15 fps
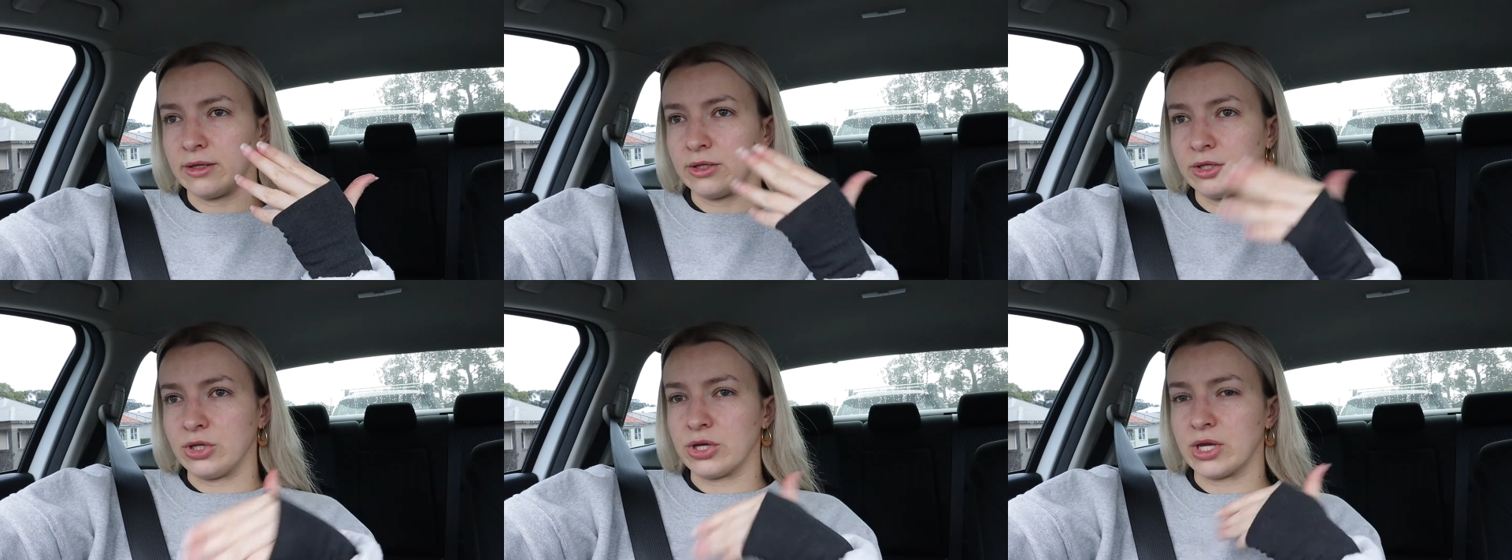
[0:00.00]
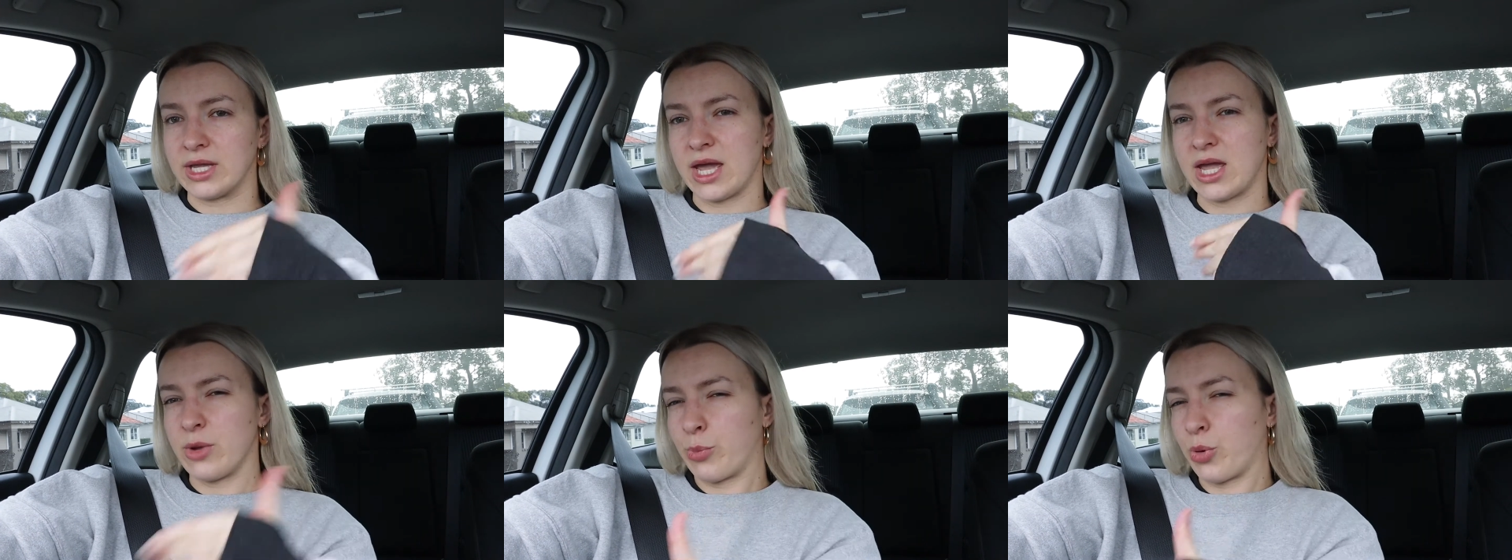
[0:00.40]
you can
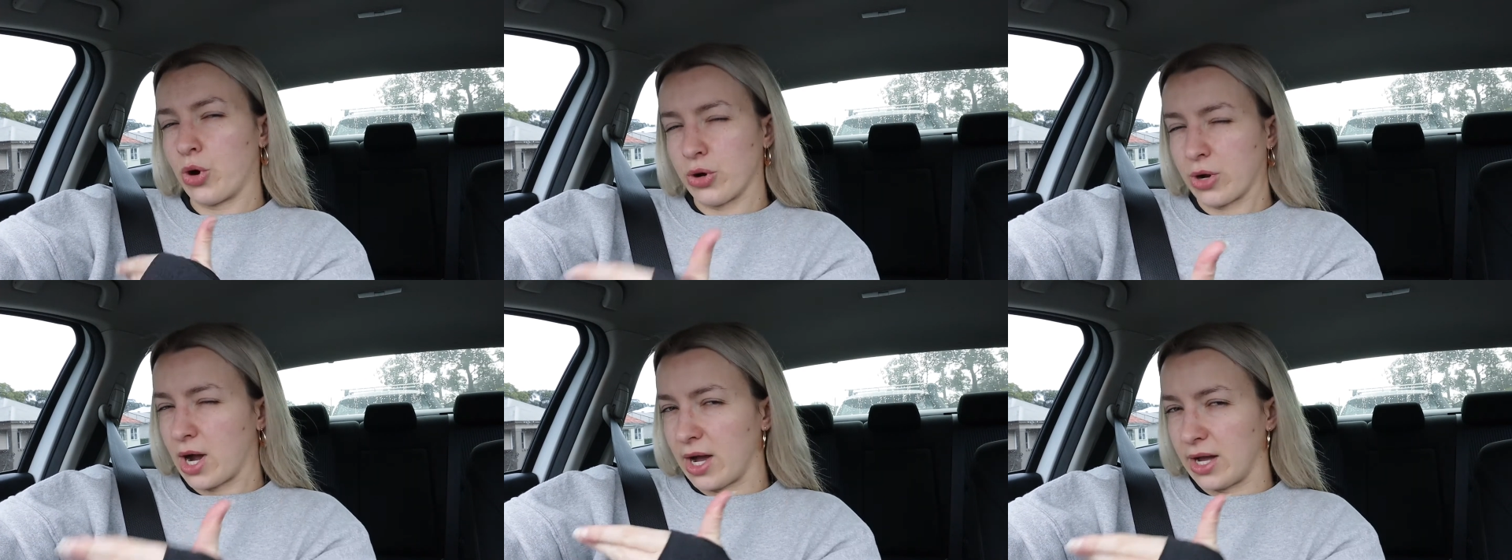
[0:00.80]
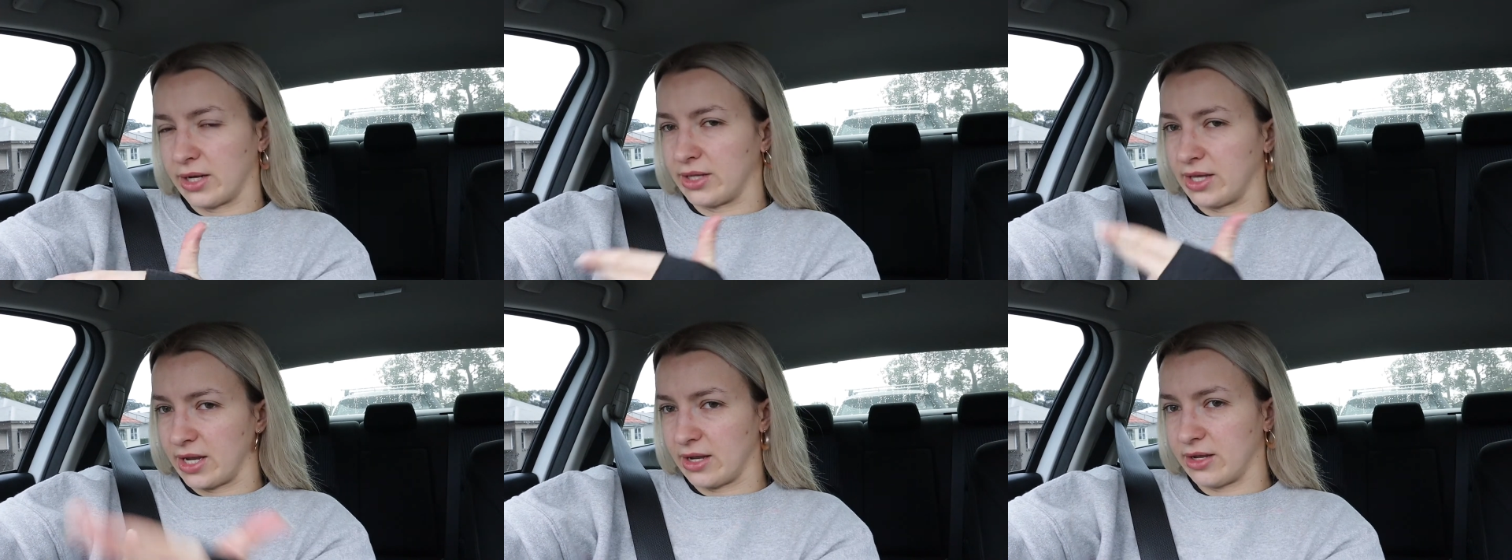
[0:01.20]
get your pro card
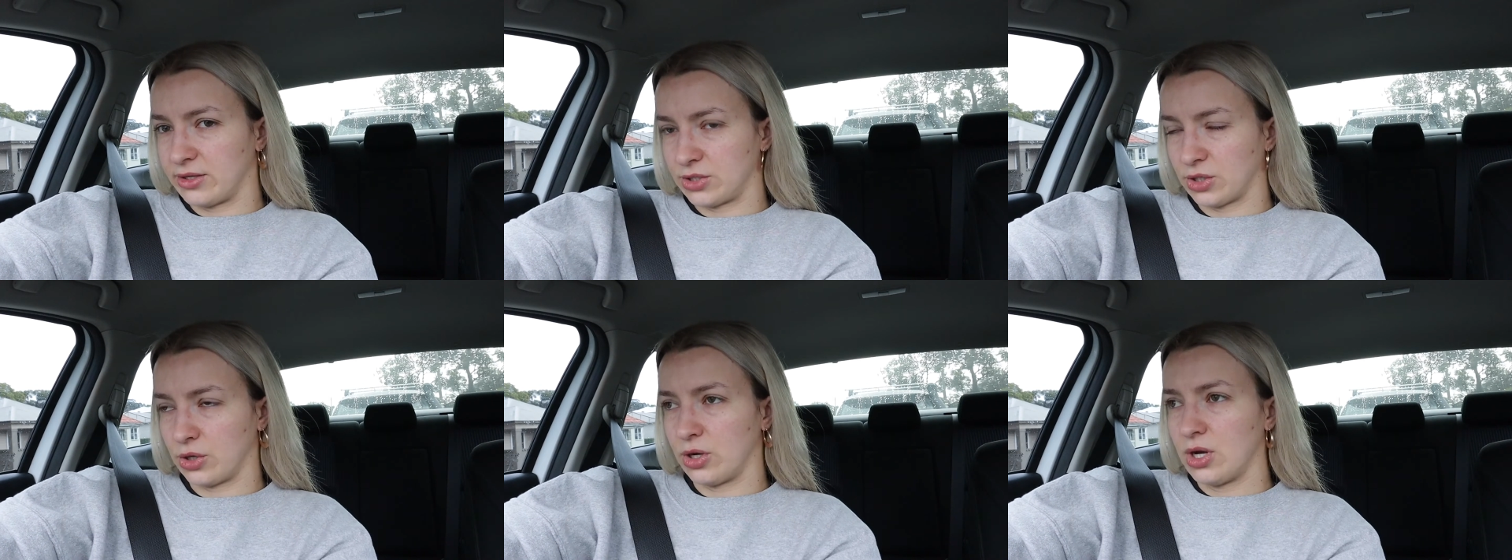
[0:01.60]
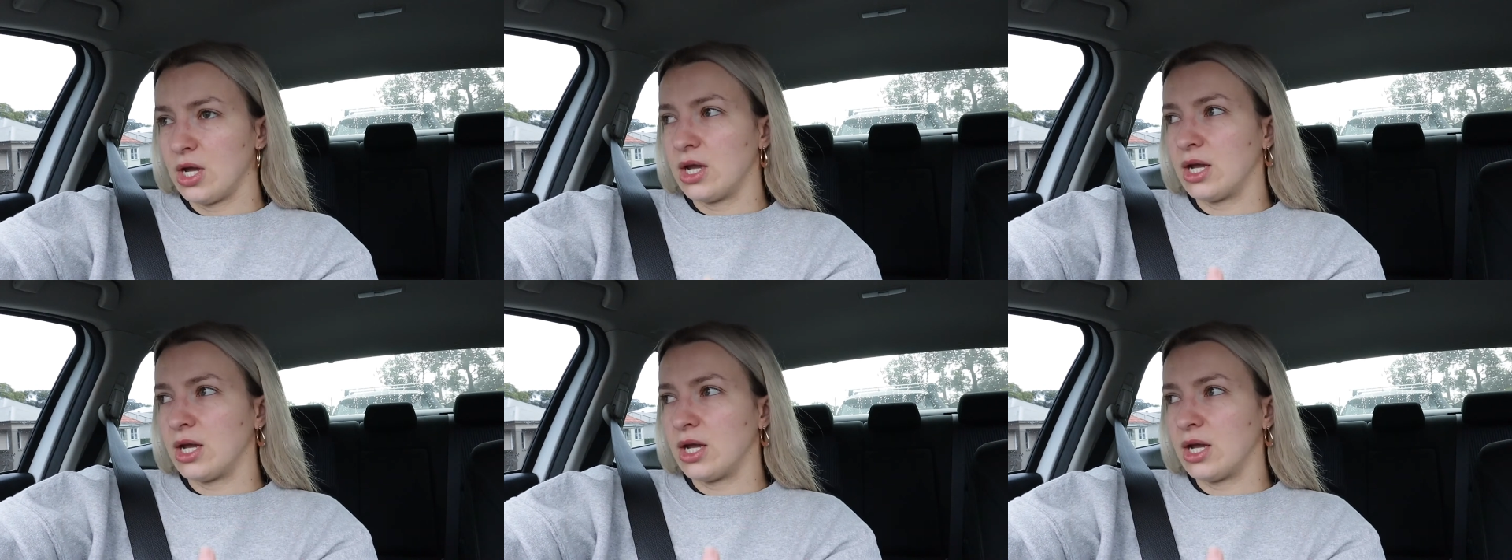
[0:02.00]
there. So